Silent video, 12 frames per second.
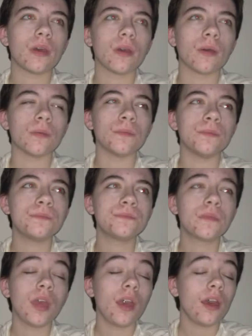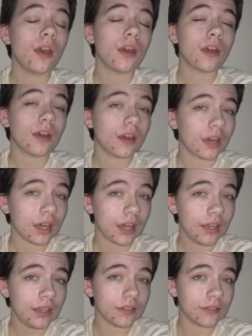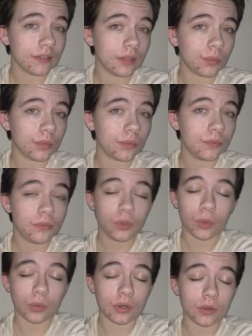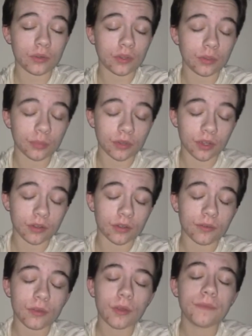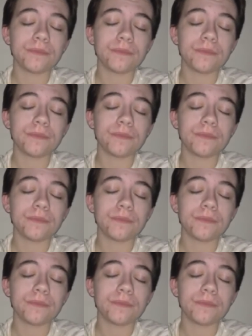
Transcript: Um, I can't sleep, so I want to do something productive.